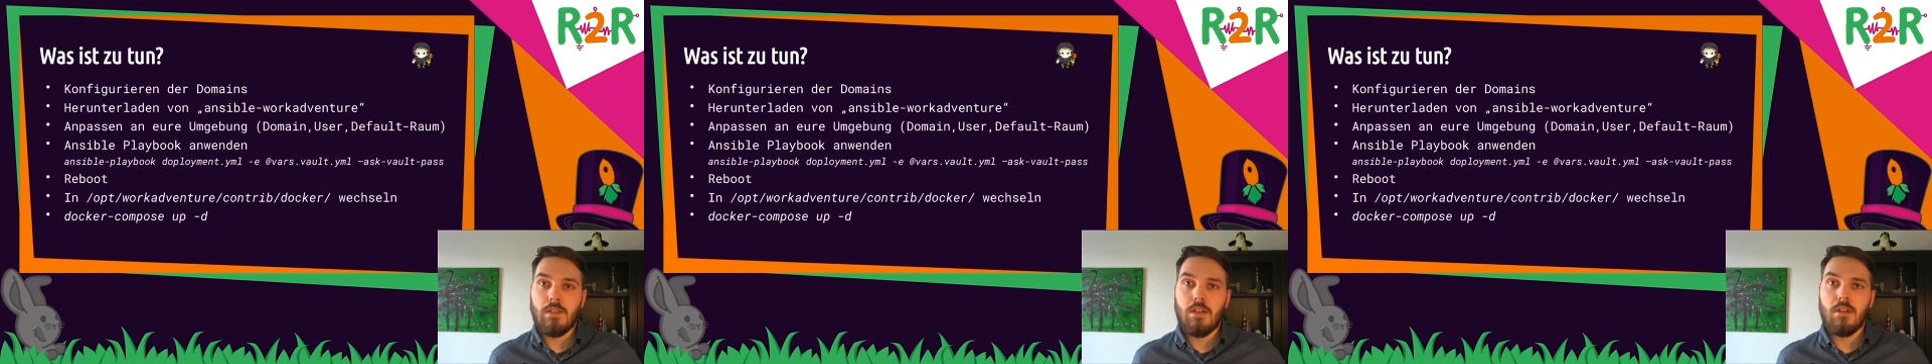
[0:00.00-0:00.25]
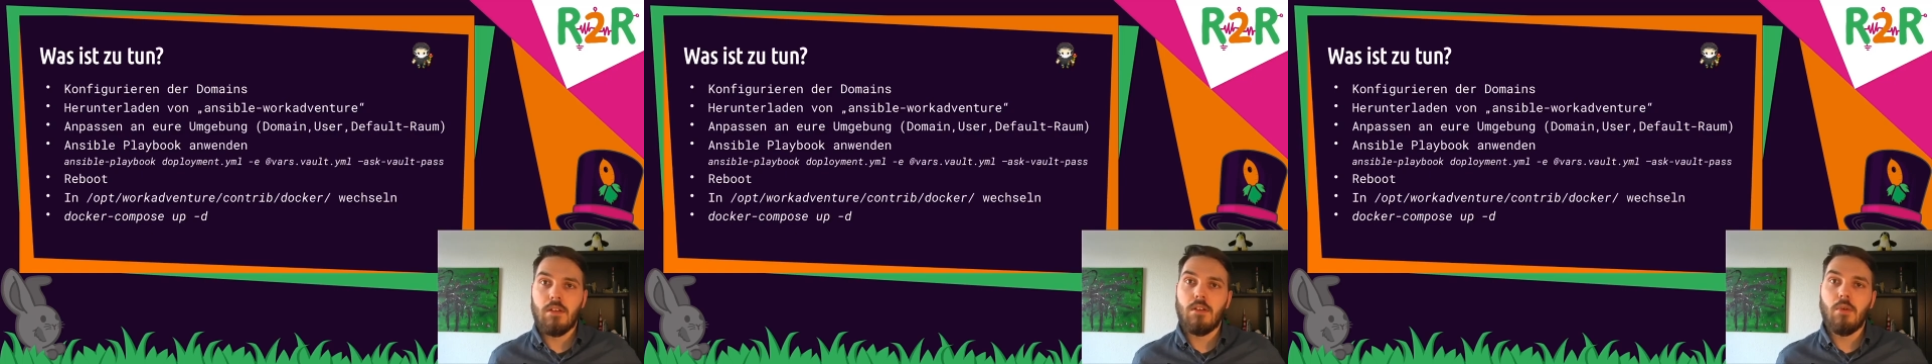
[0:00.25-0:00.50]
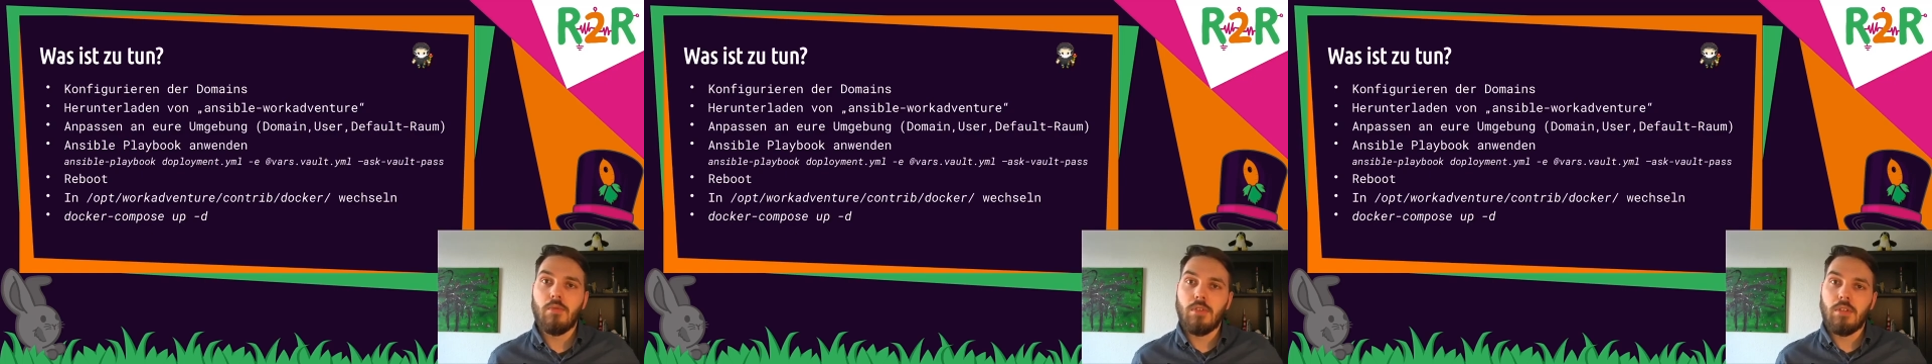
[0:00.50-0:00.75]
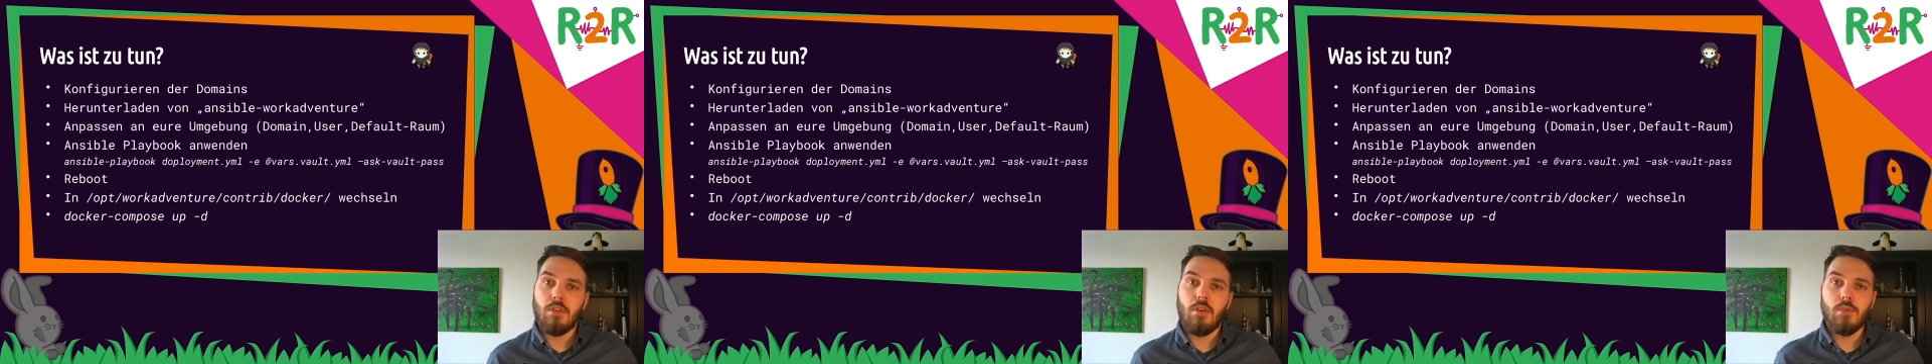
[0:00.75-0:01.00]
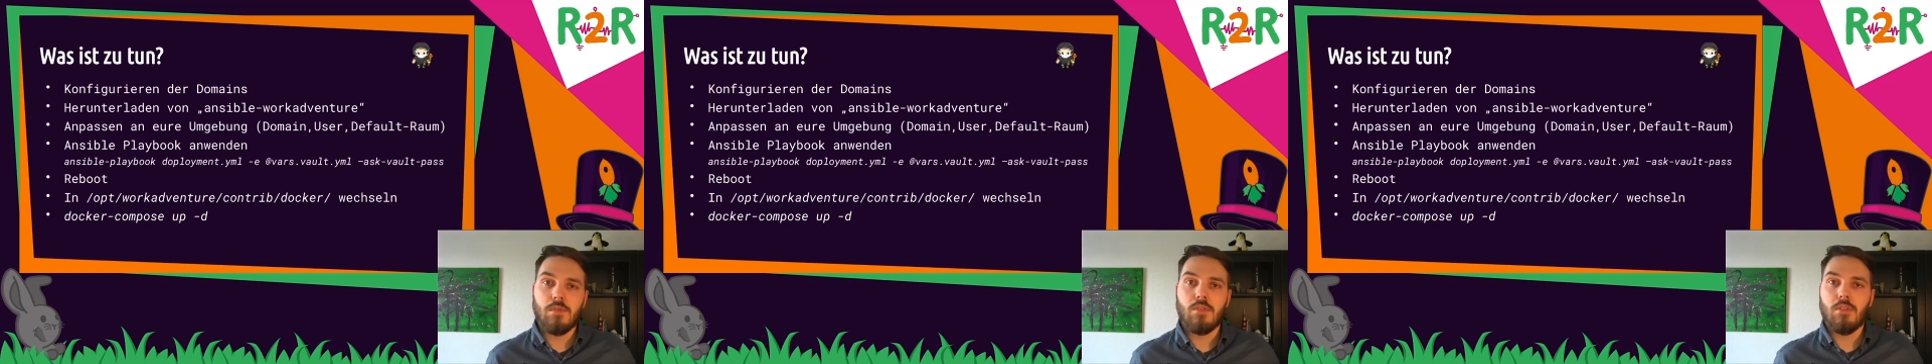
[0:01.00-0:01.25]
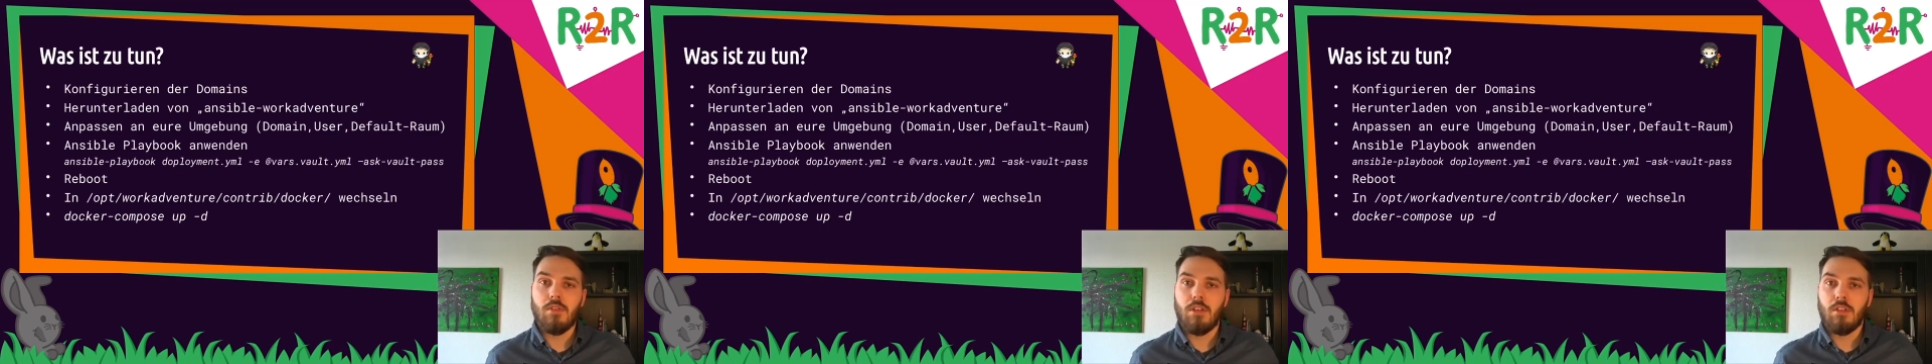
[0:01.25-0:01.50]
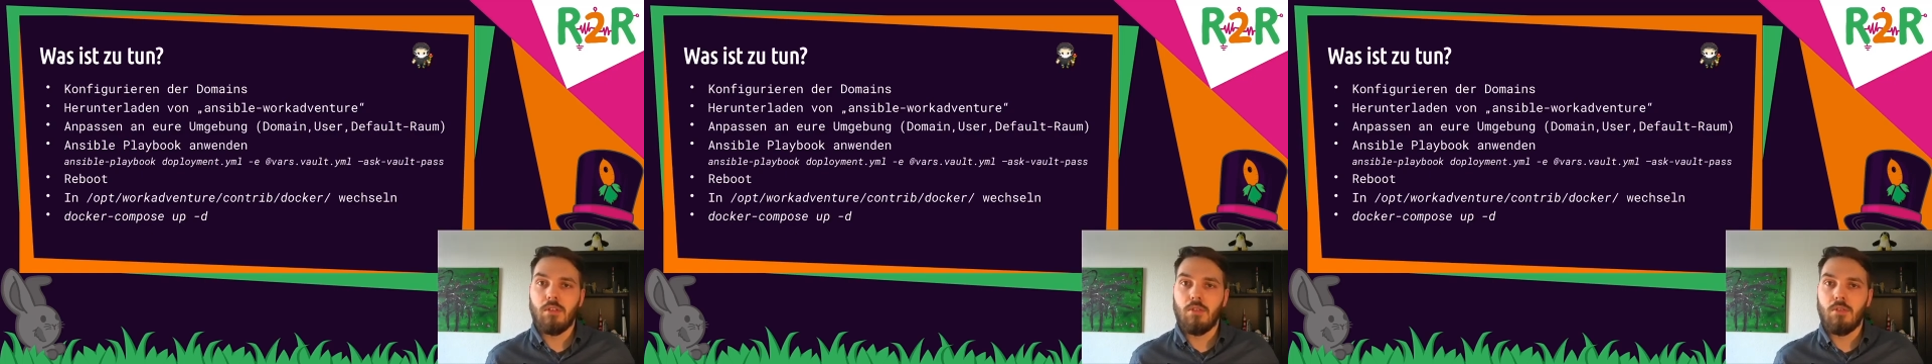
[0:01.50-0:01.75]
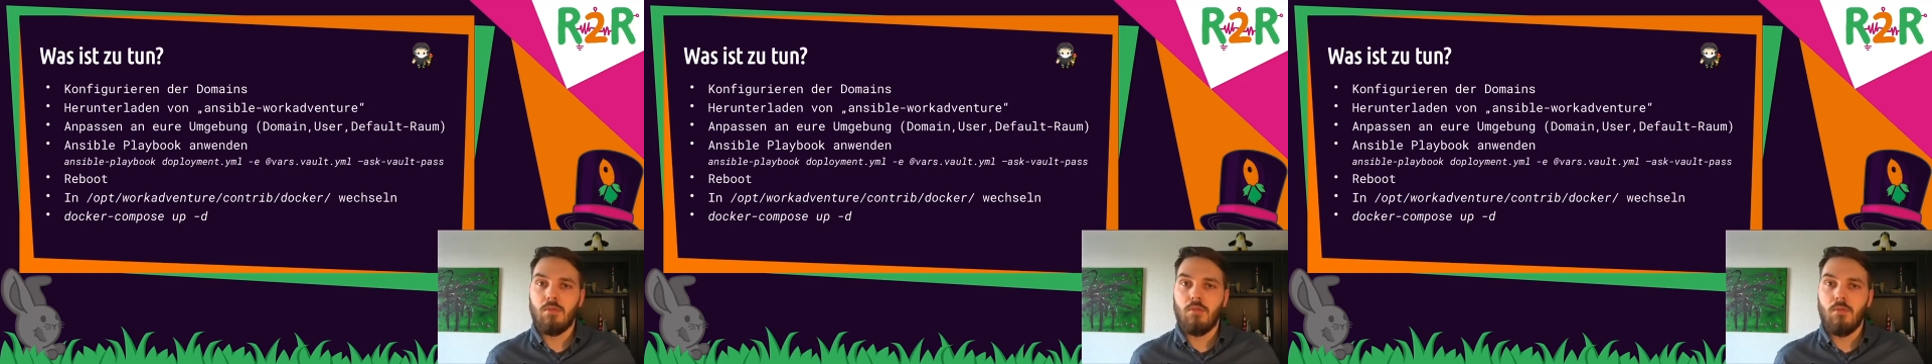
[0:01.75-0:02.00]
and what kind of
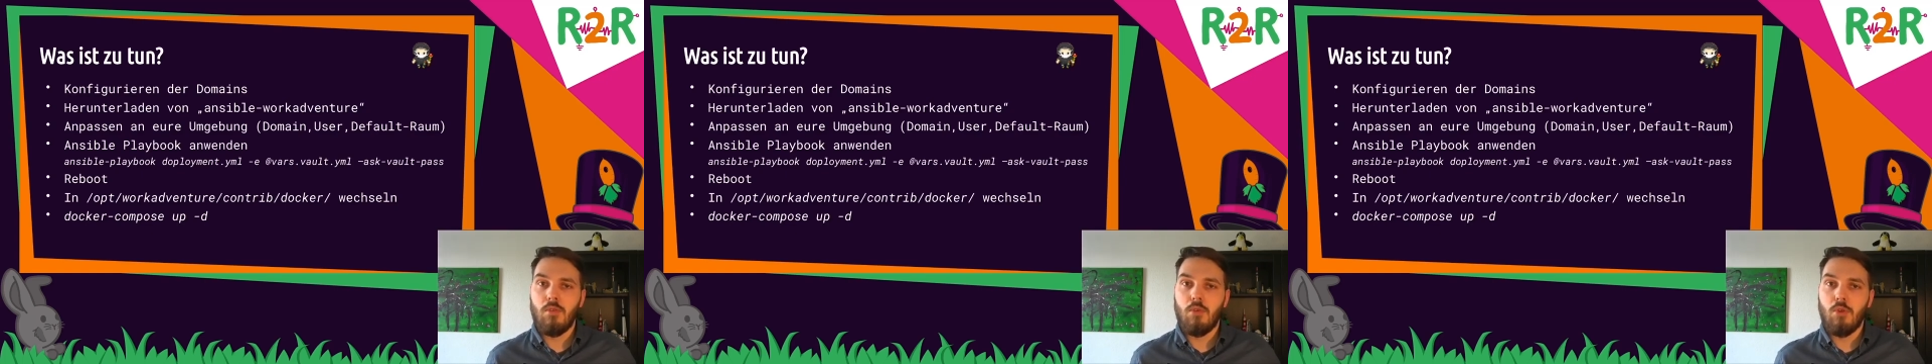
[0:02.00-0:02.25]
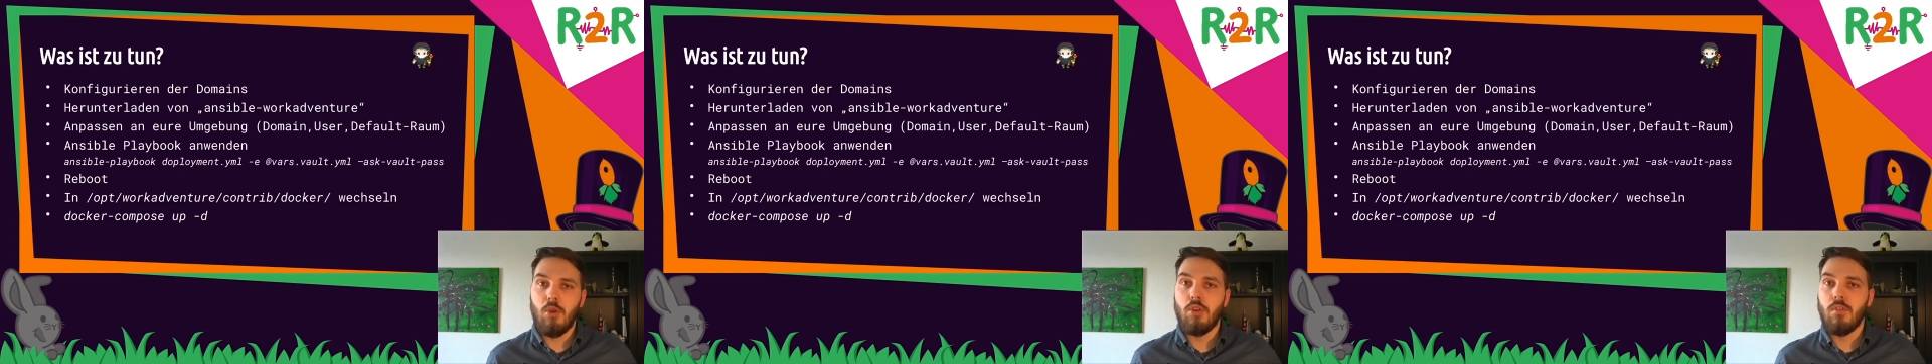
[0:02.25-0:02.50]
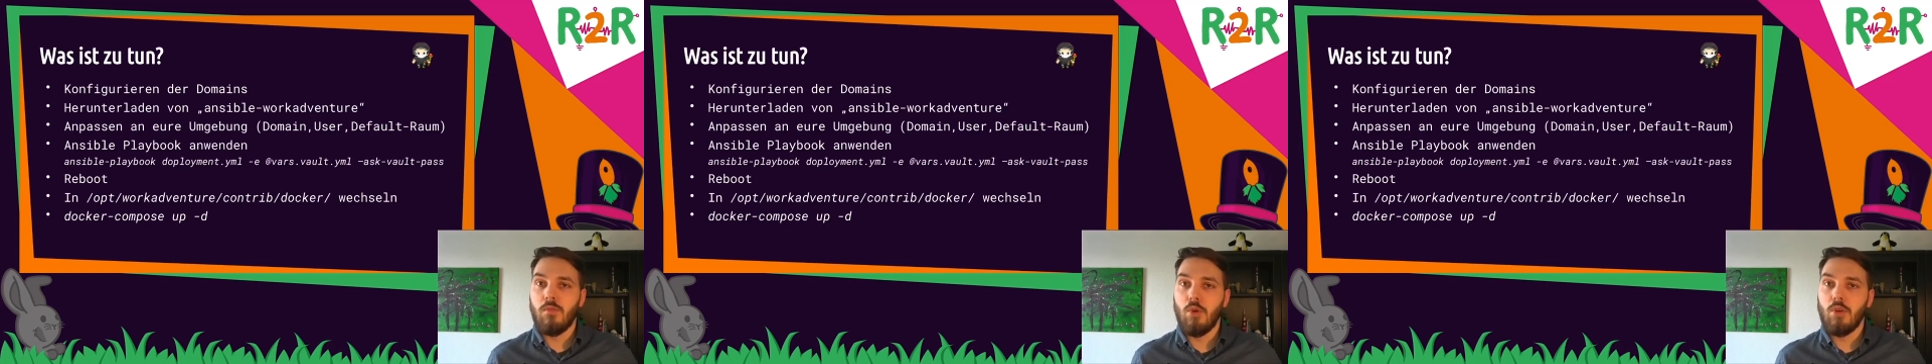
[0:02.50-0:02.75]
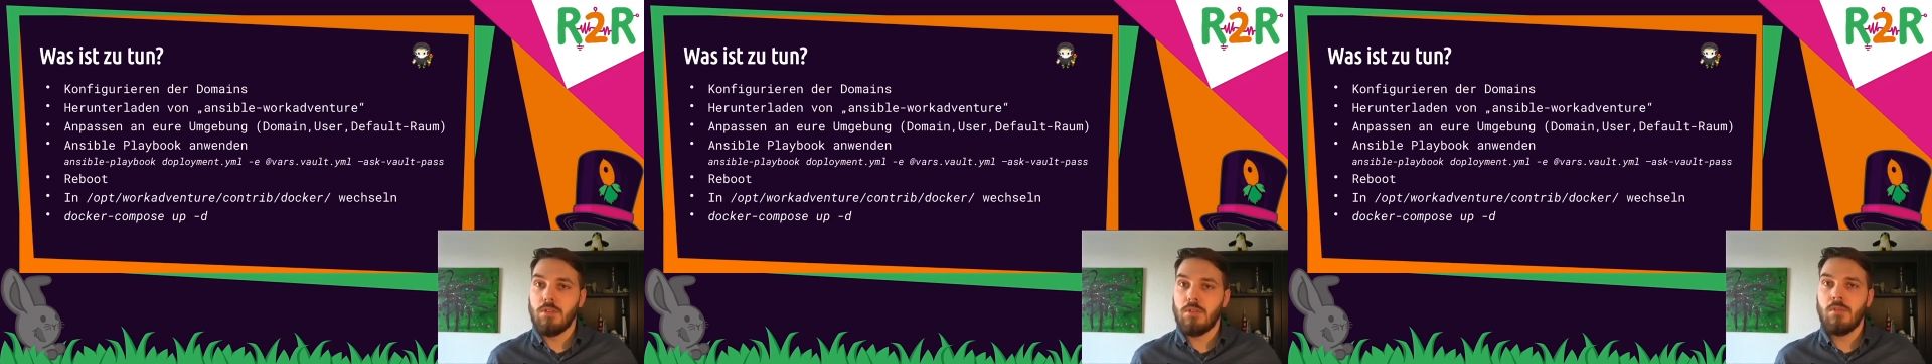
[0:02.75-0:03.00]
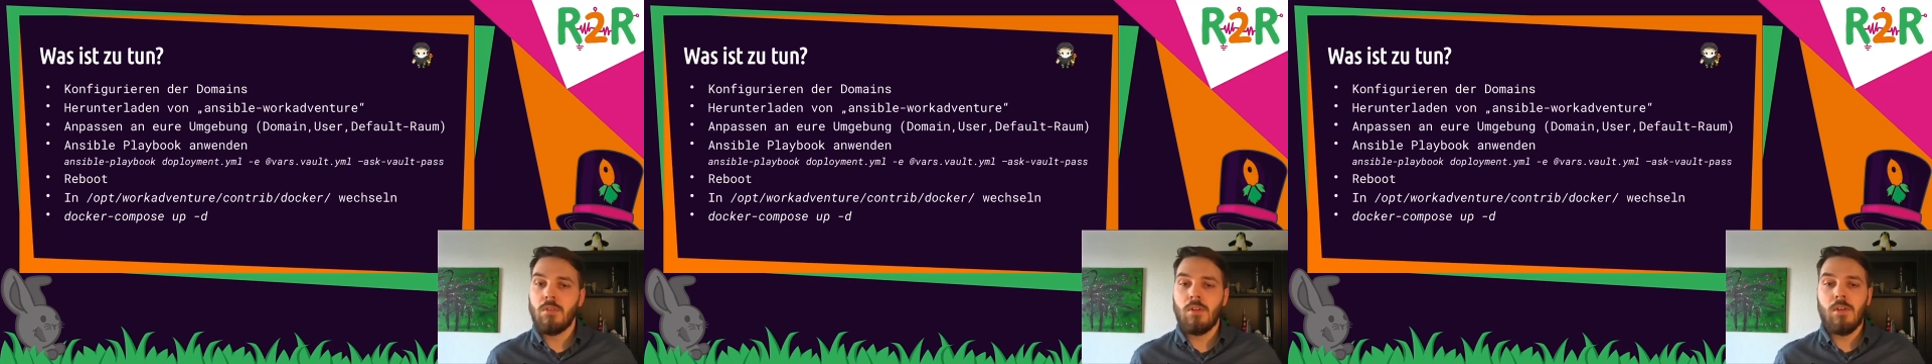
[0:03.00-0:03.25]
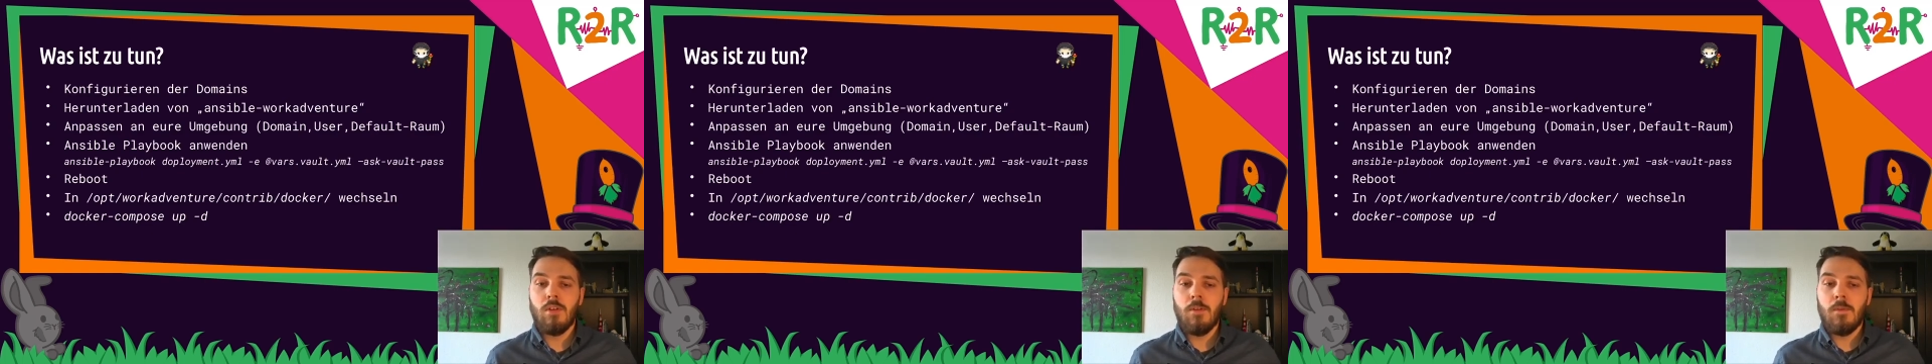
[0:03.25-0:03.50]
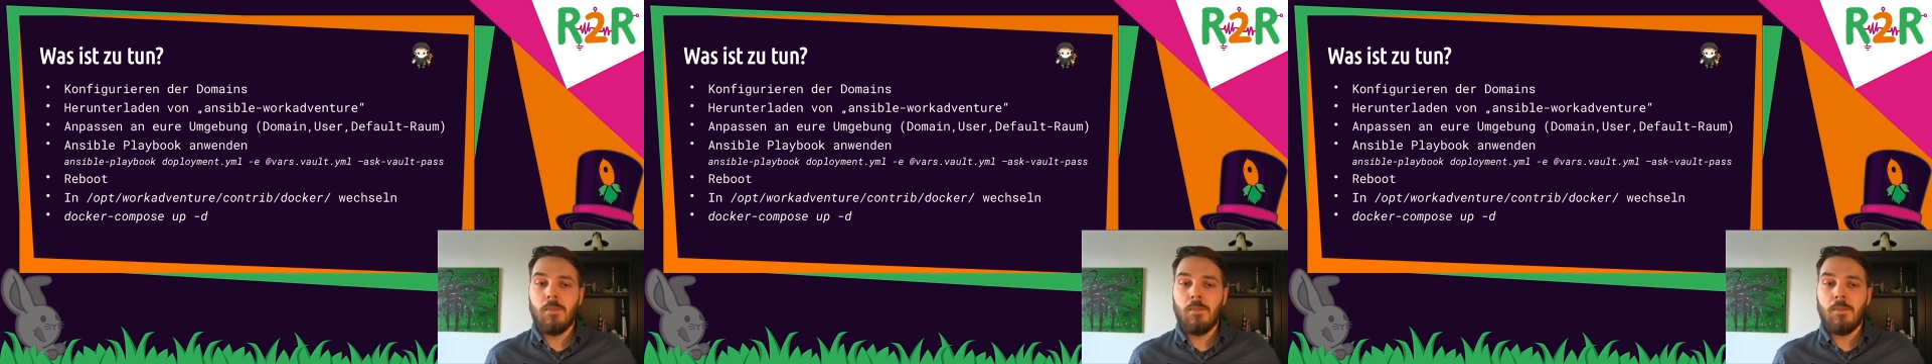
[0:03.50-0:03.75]
user you want to use to connect